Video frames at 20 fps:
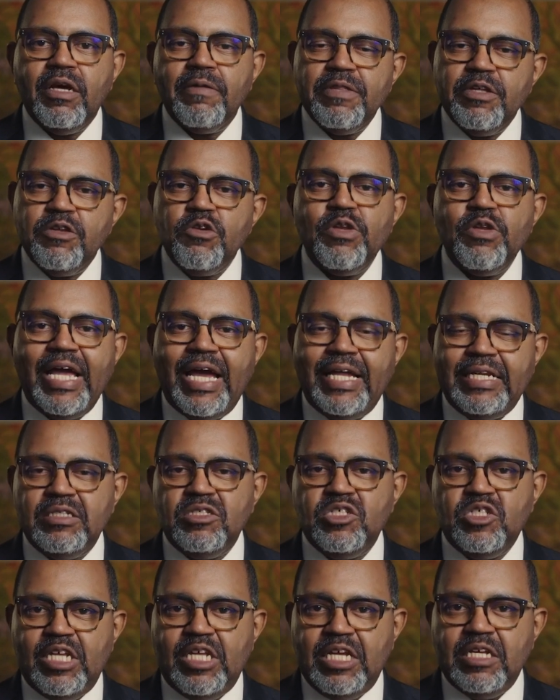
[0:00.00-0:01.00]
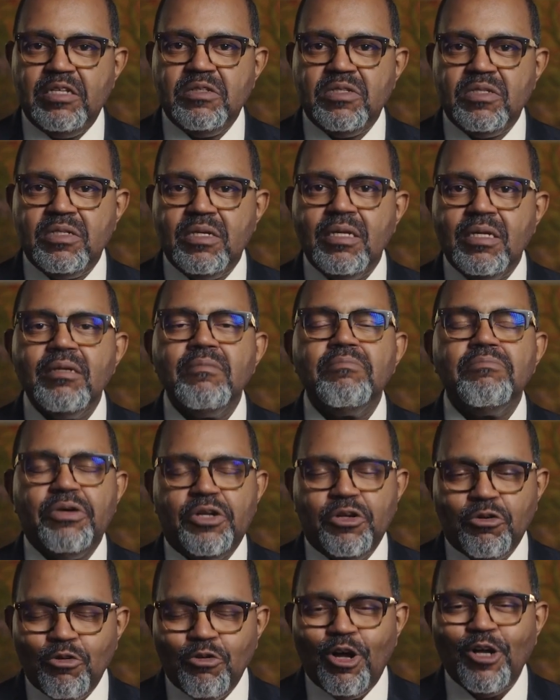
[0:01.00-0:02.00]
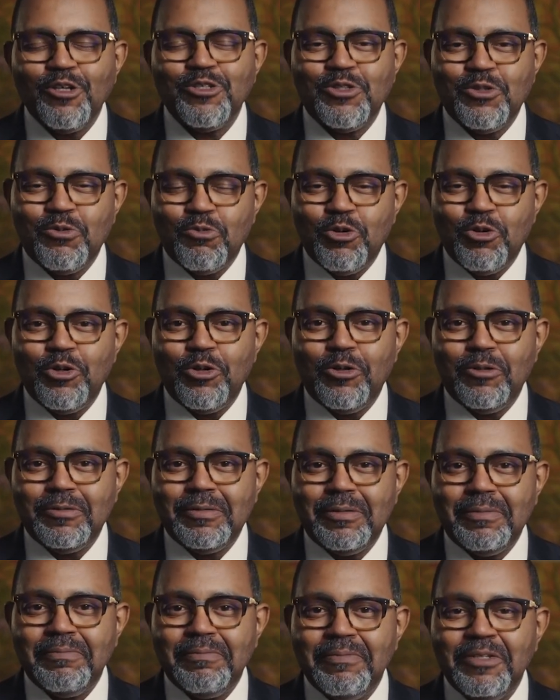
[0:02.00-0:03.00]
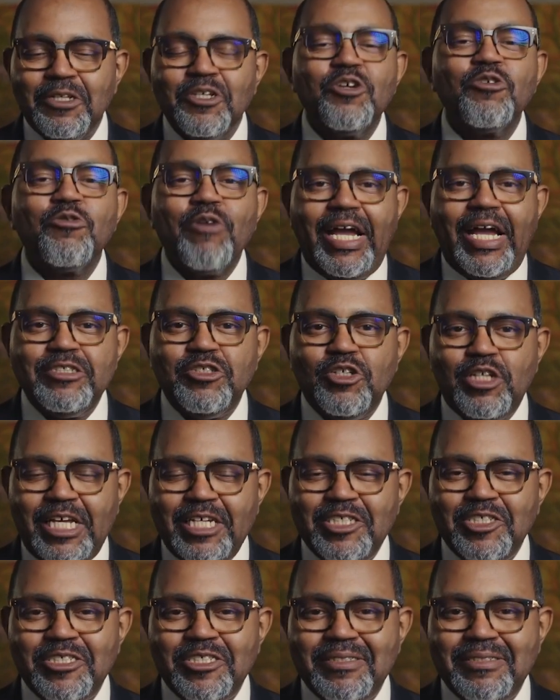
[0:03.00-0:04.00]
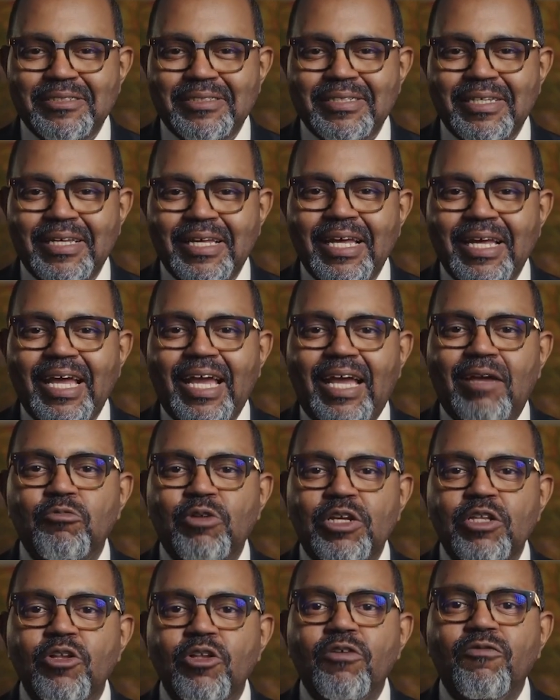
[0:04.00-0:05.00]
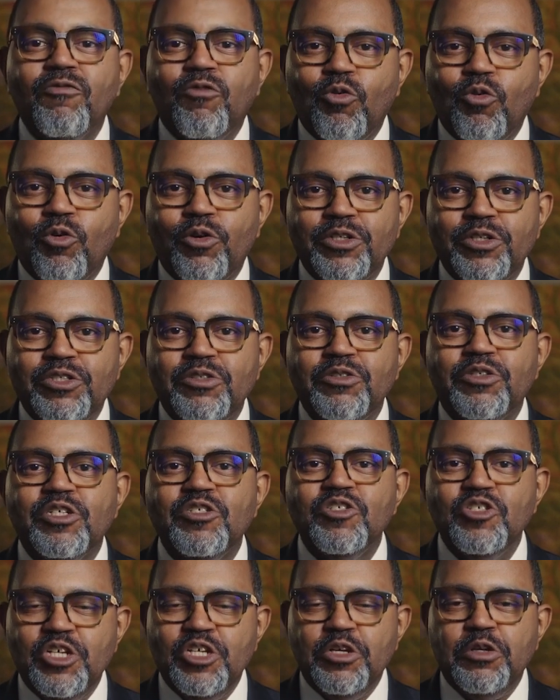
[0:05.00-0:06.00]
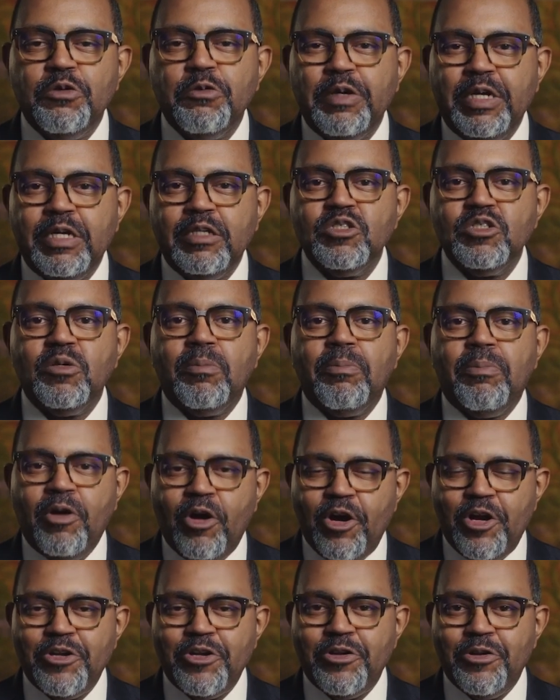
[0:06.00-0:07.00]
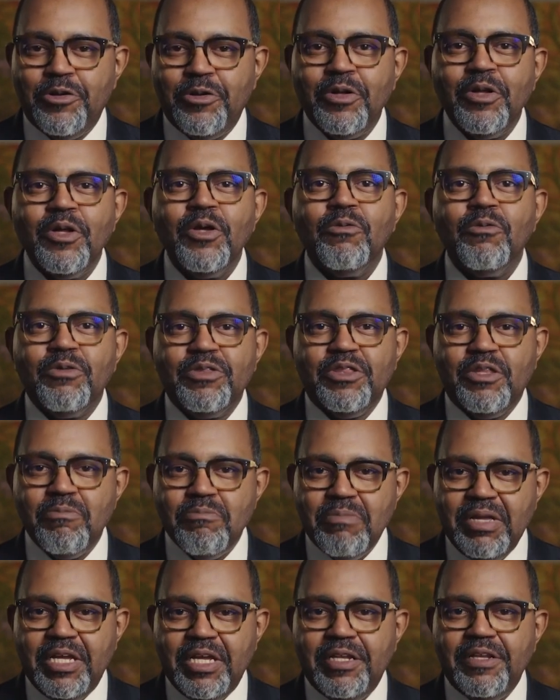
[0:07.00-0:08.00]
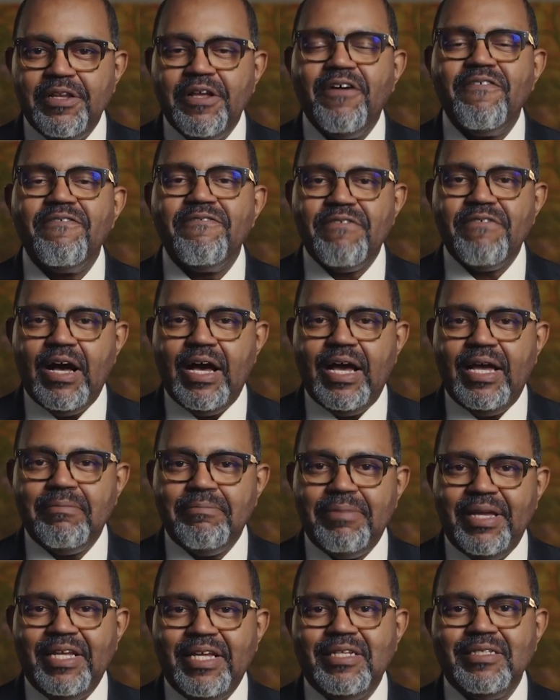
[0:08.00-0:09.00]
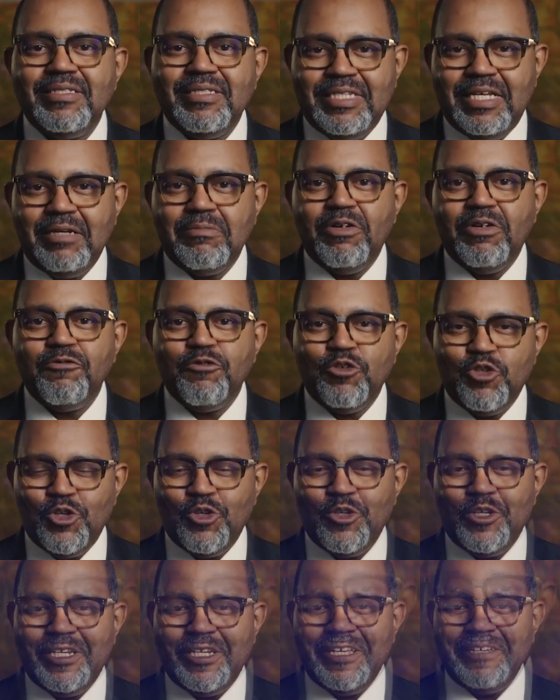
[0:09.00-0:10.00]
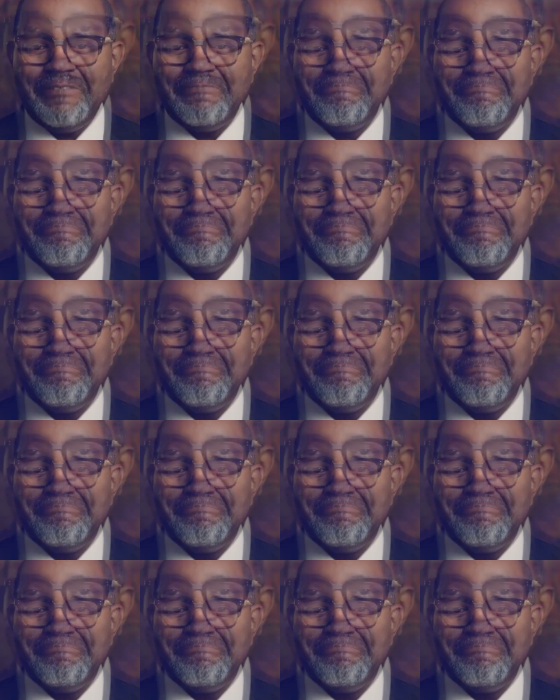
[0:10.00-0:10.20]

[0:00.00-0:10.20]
of the United States, but across the world. Congratulations, and we look forward to continuing to partner with the men of Phi Beta Sigma Fraternity.